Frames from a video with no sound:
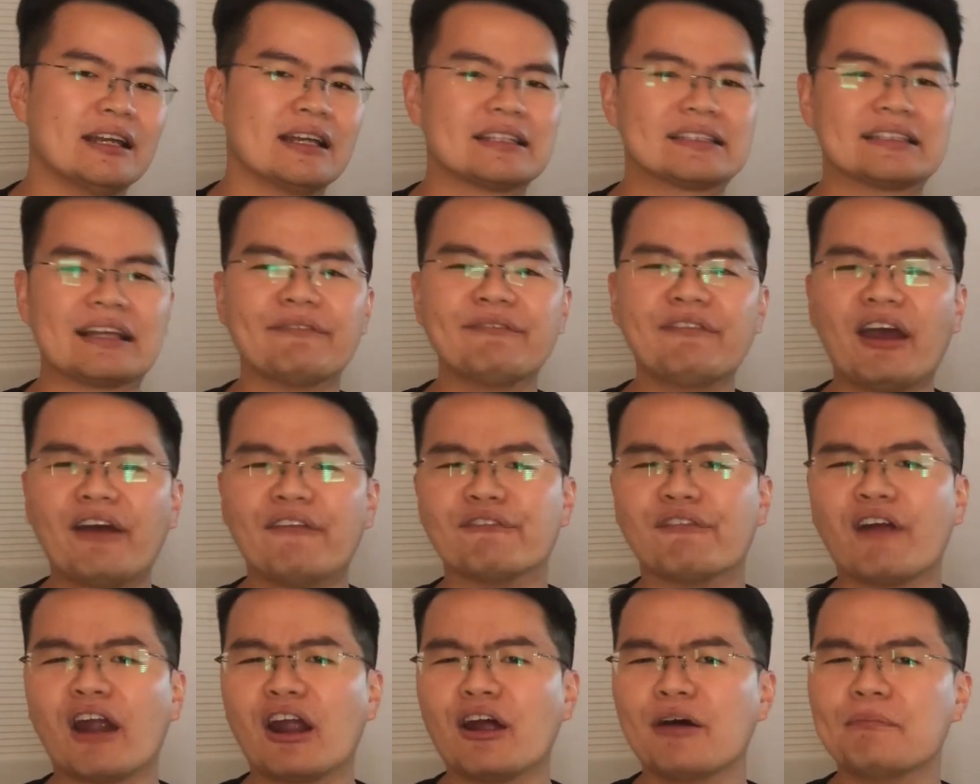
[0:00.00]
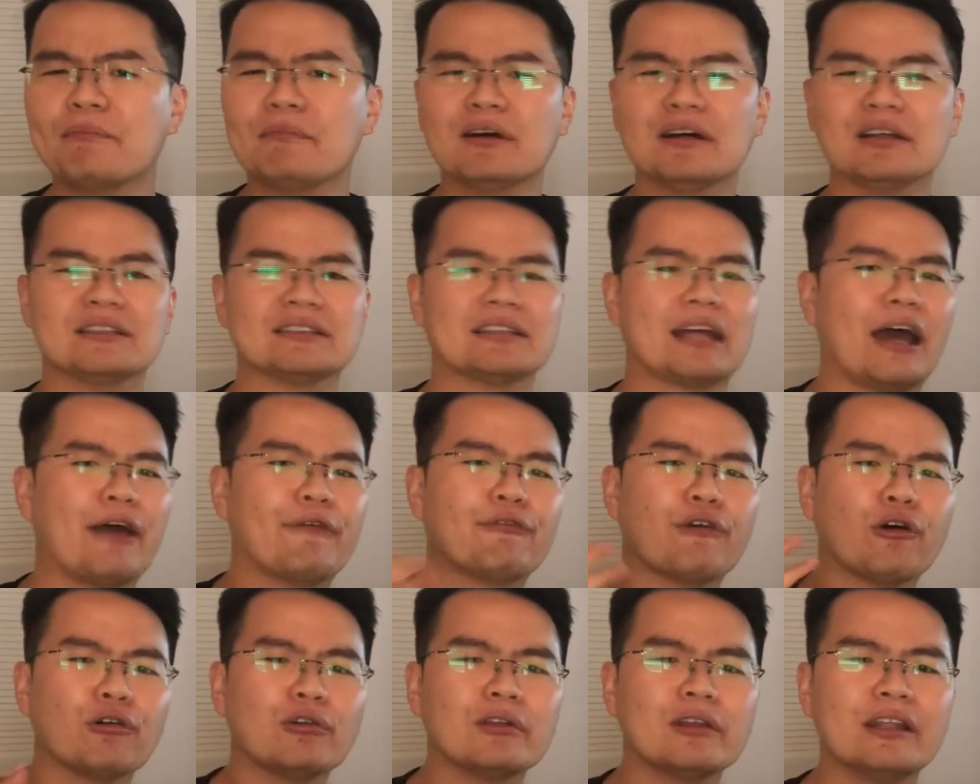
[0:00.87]
Some environments have
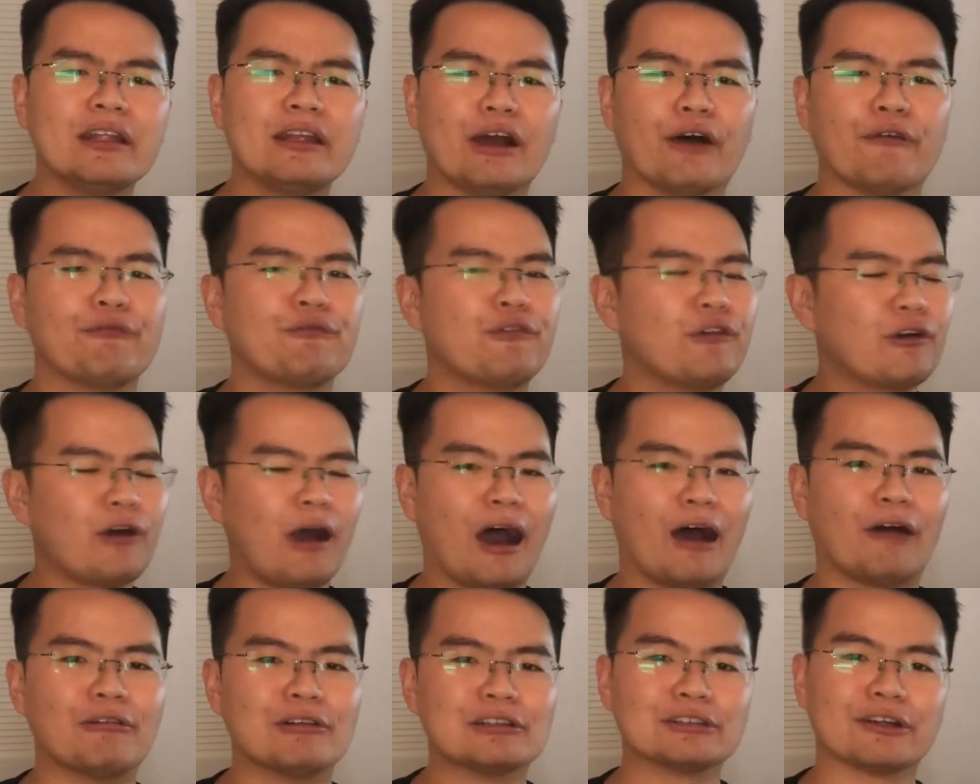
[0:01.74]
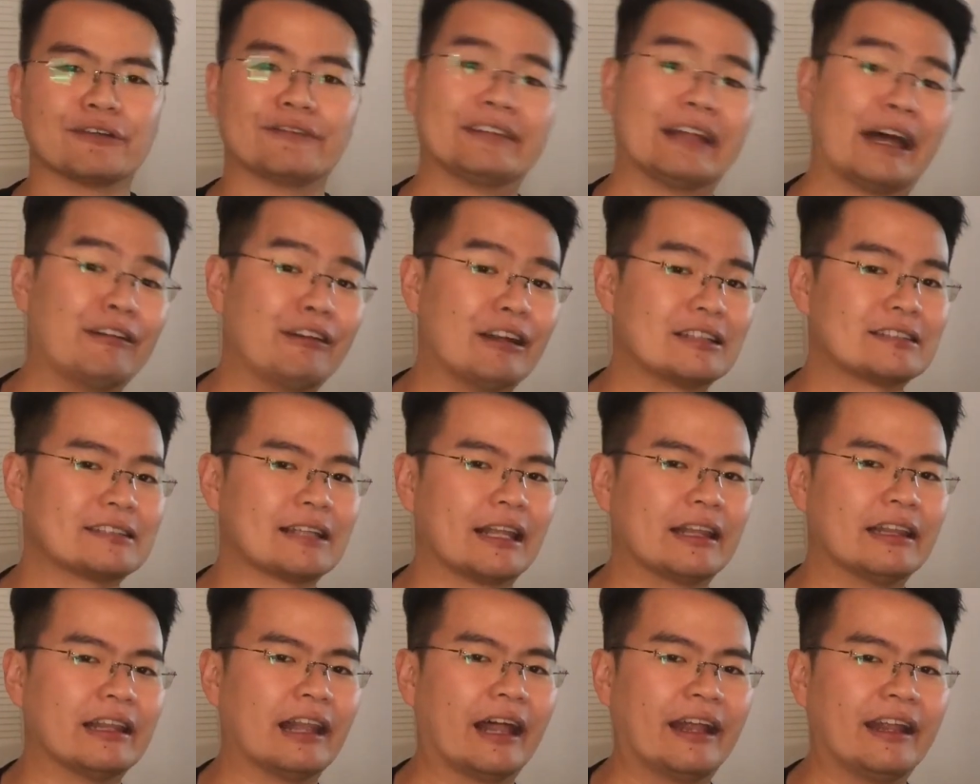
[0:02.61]
only a few hours of direct
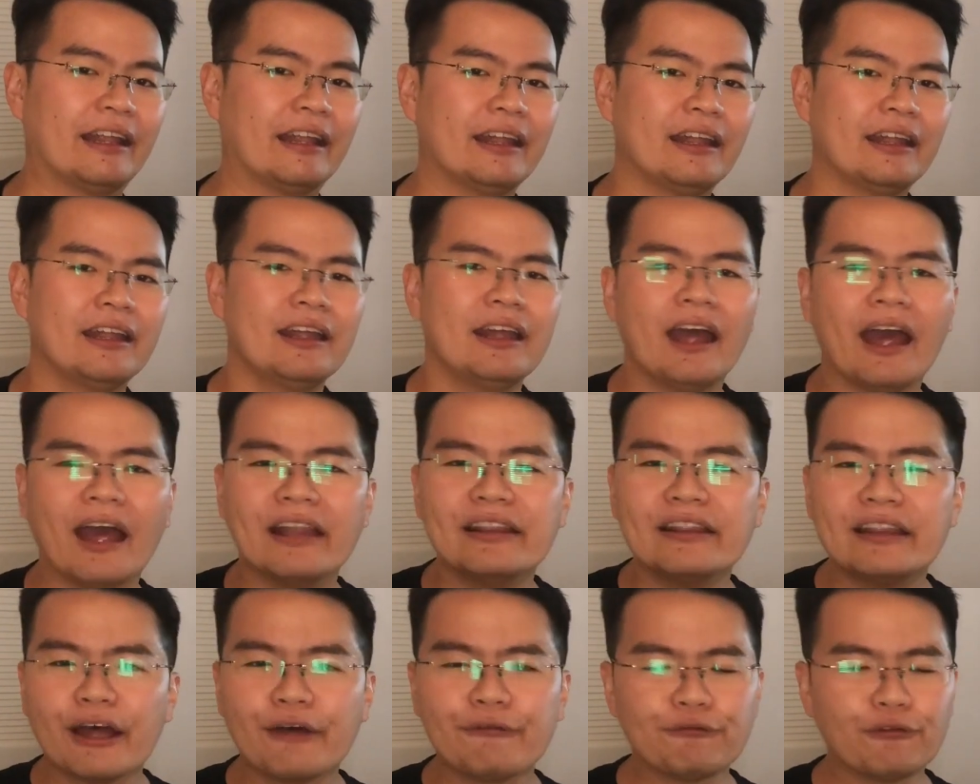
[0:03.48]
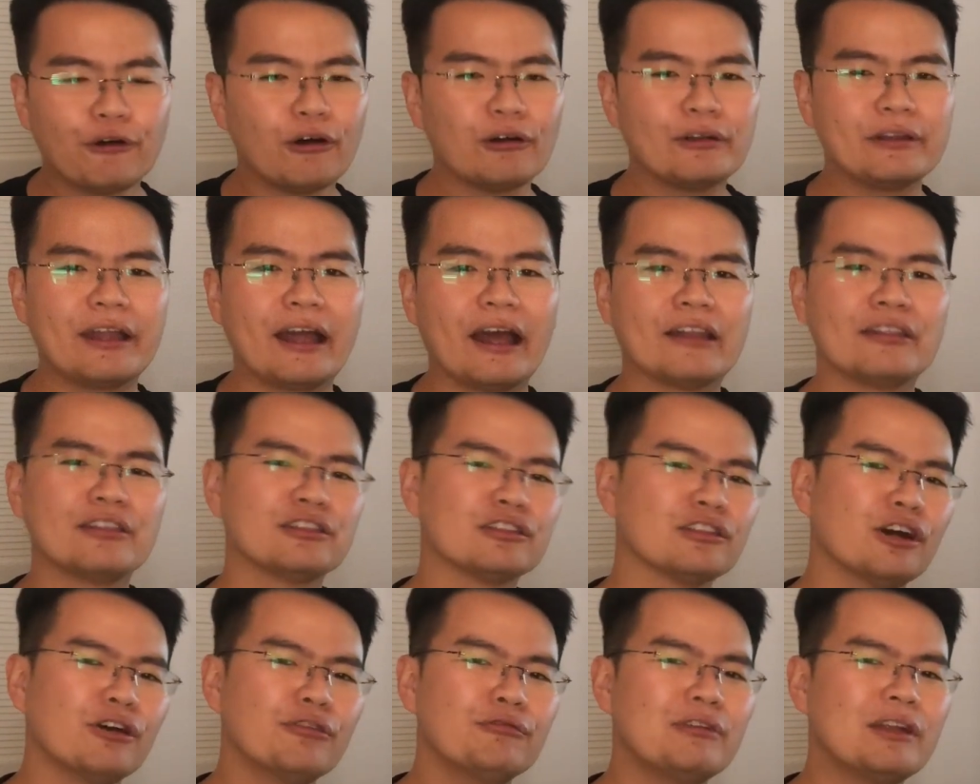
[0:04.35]
sunlight, and therefore they are
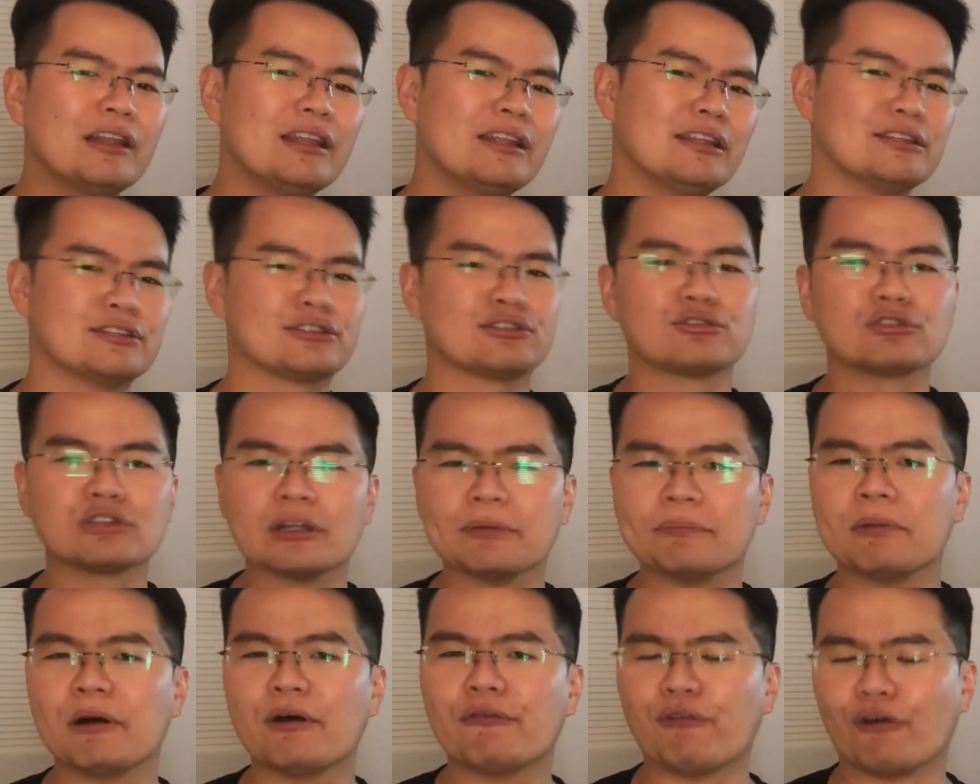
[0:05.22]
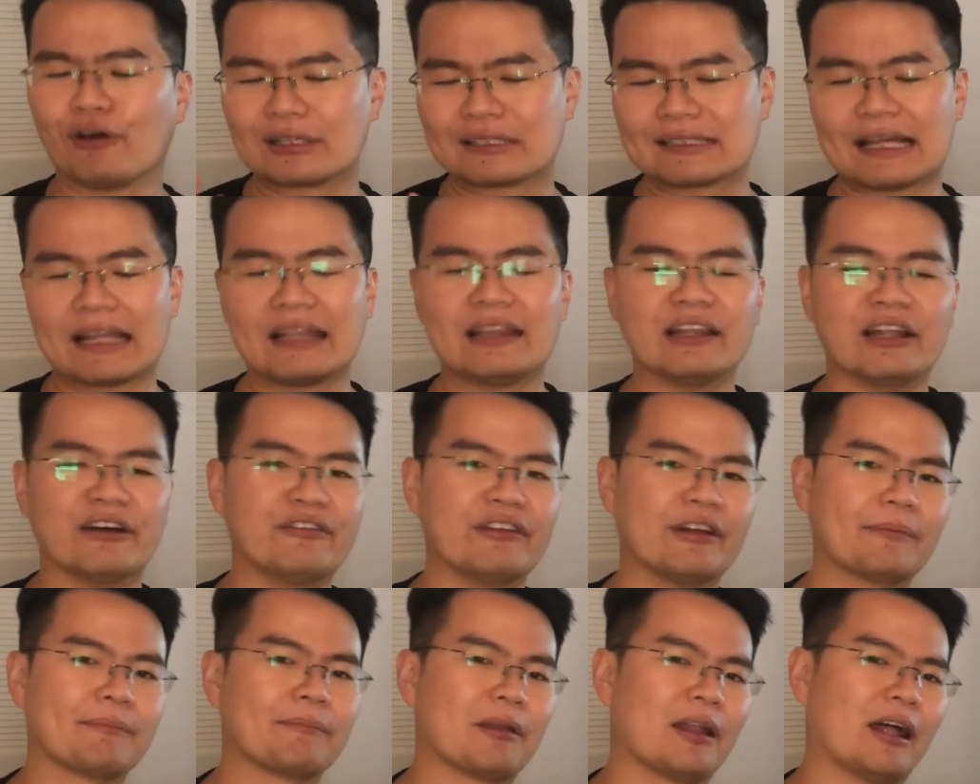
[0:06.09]
not really suitable for
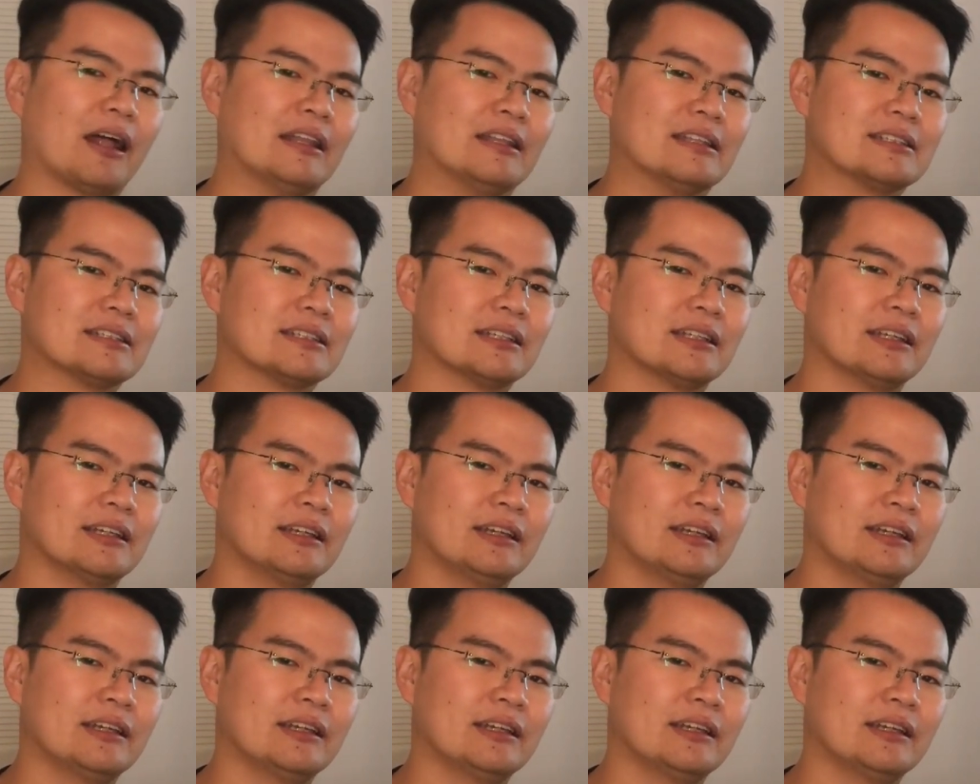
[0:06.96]
sun-loving plants.